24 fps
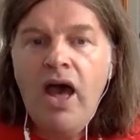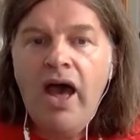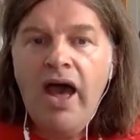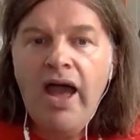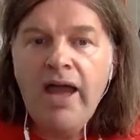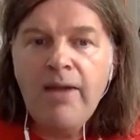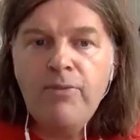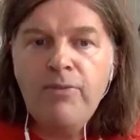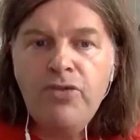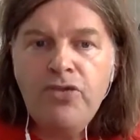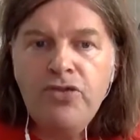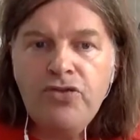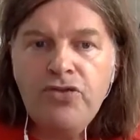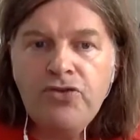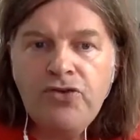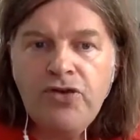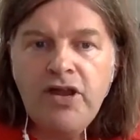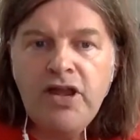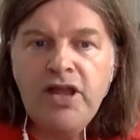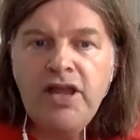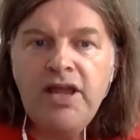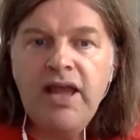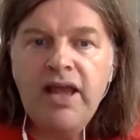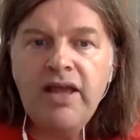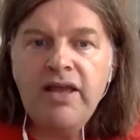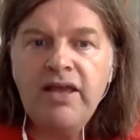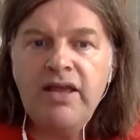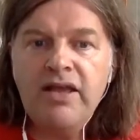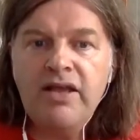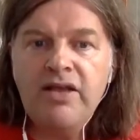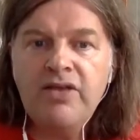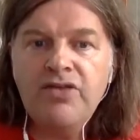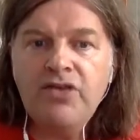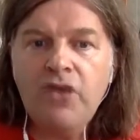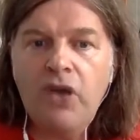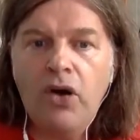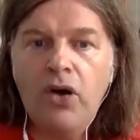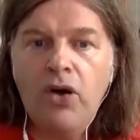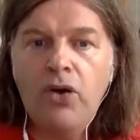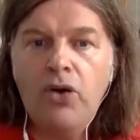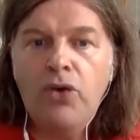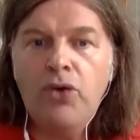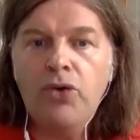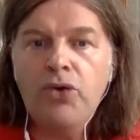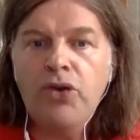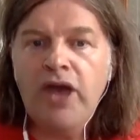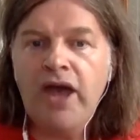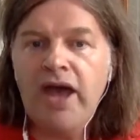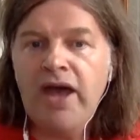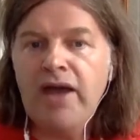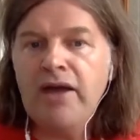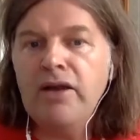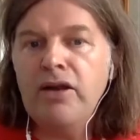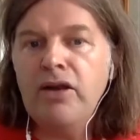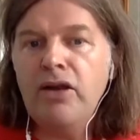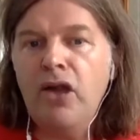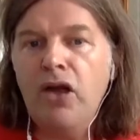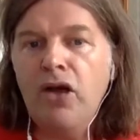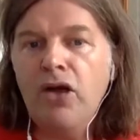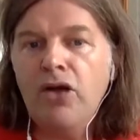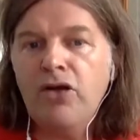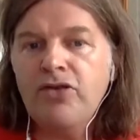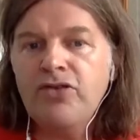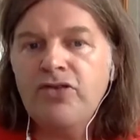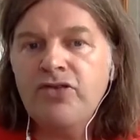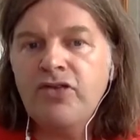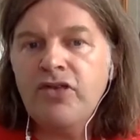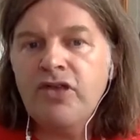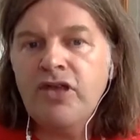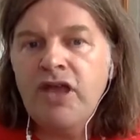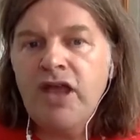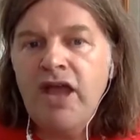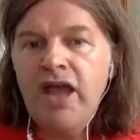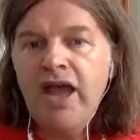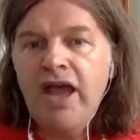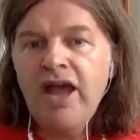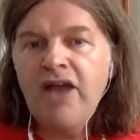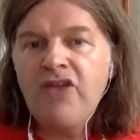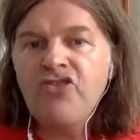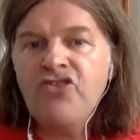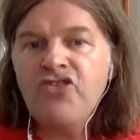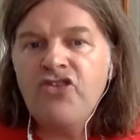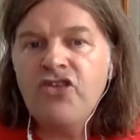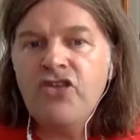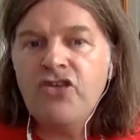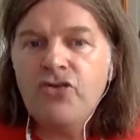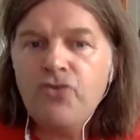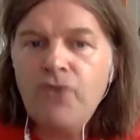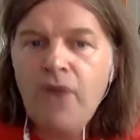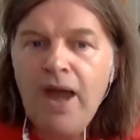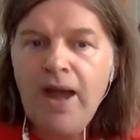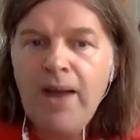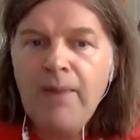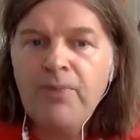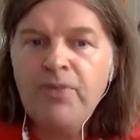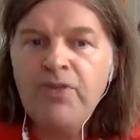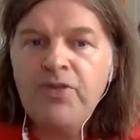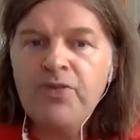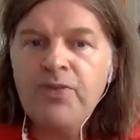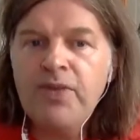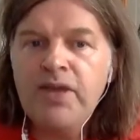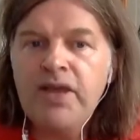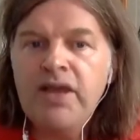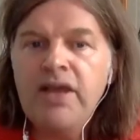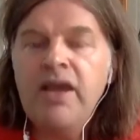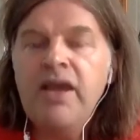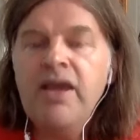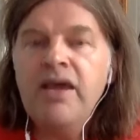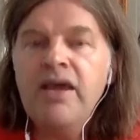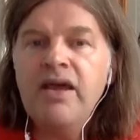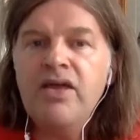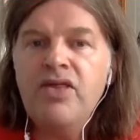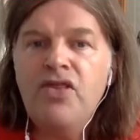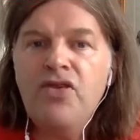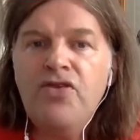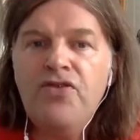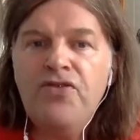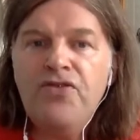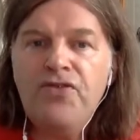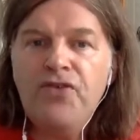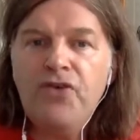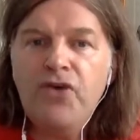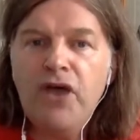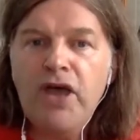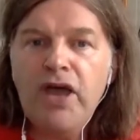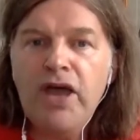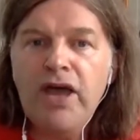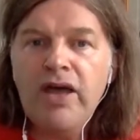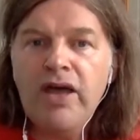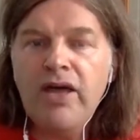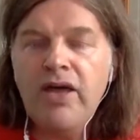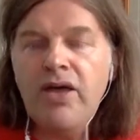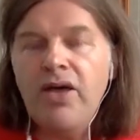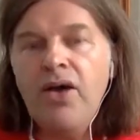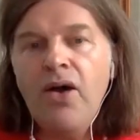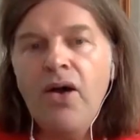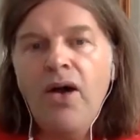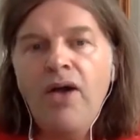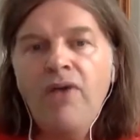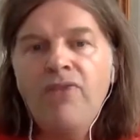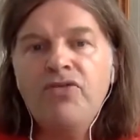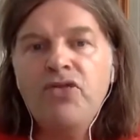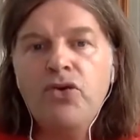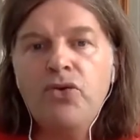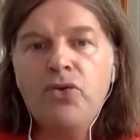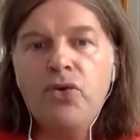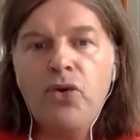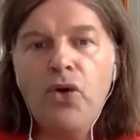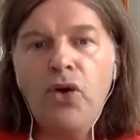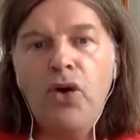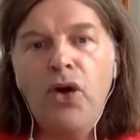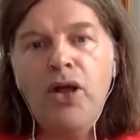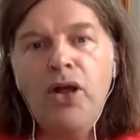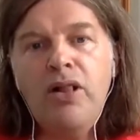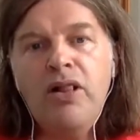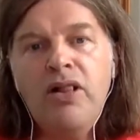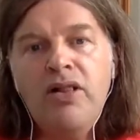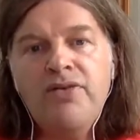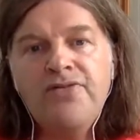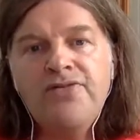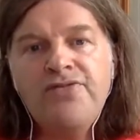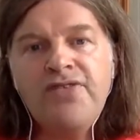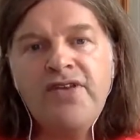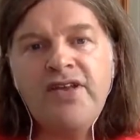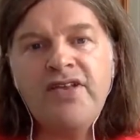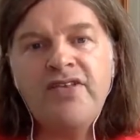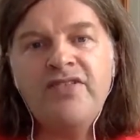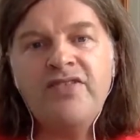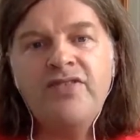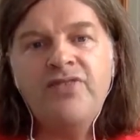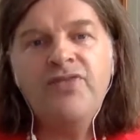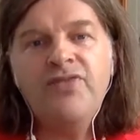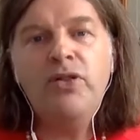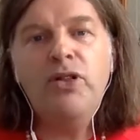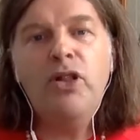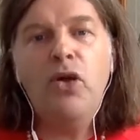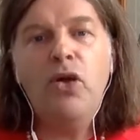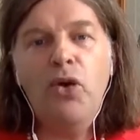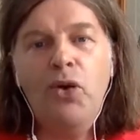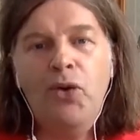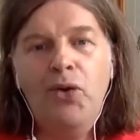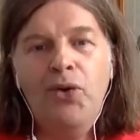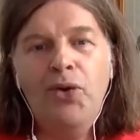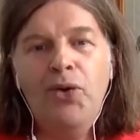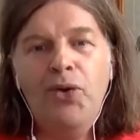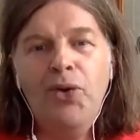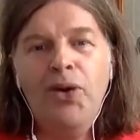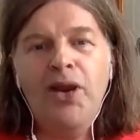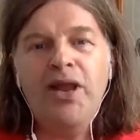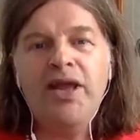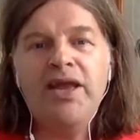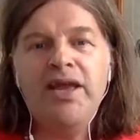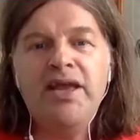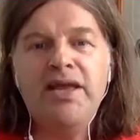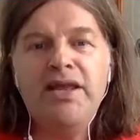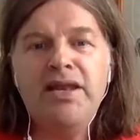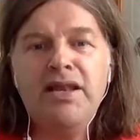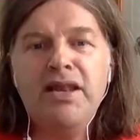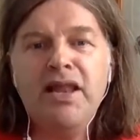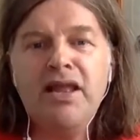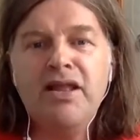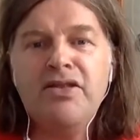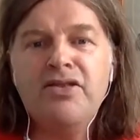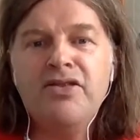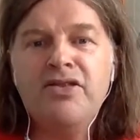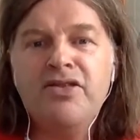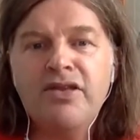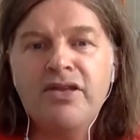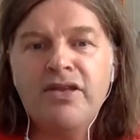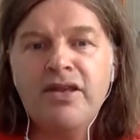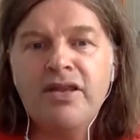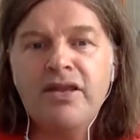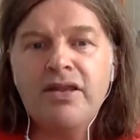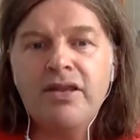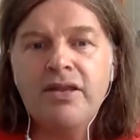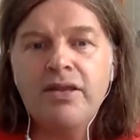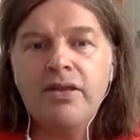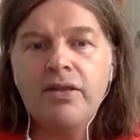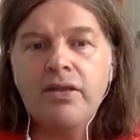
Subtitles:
I am 3 years old and lost, and she grabs me in the foyer of the Royal Festival Hall in London.